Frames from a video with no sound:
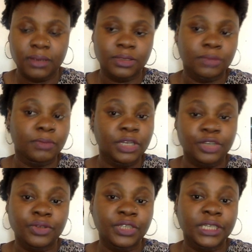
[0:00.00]
So make
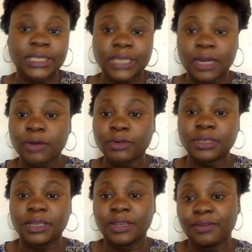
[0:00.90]
sure to check it out
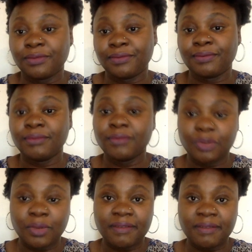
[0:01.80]
if
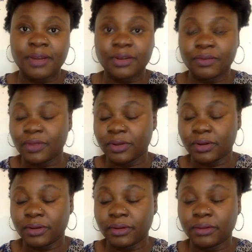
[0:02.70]
you're a fan of the
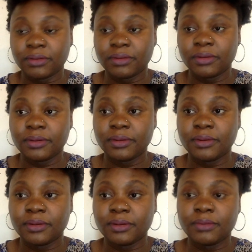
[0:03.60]

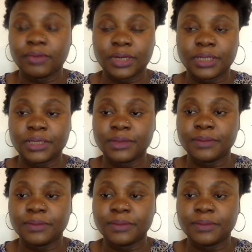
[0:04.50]
brand.